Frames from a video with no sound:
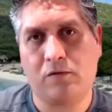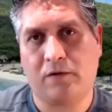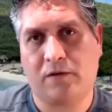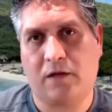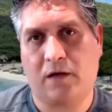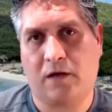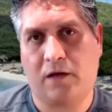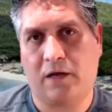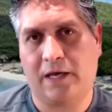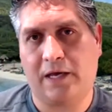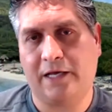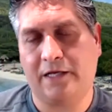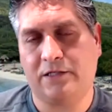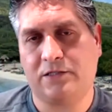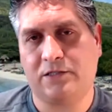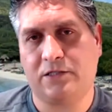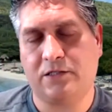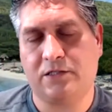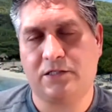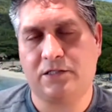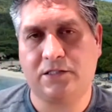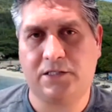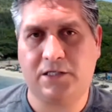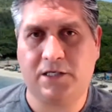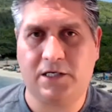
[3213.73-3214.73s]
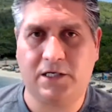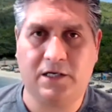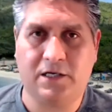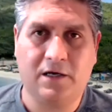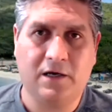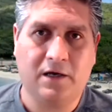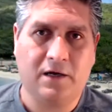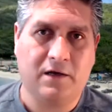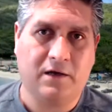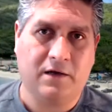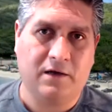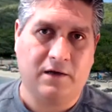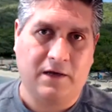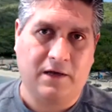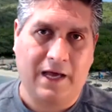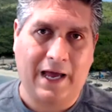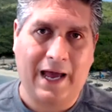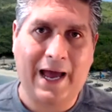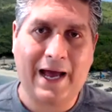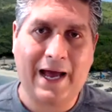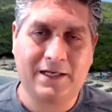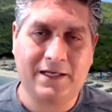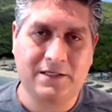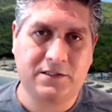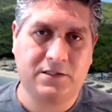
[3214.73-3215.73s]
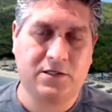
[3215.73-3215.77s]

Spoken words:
The agency has